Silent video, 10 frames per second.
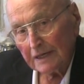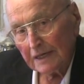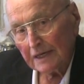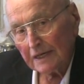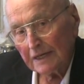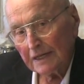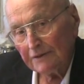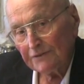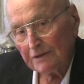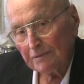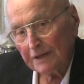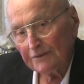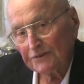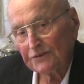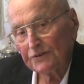And if you
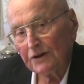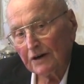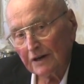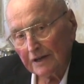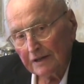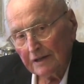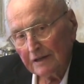believe strongly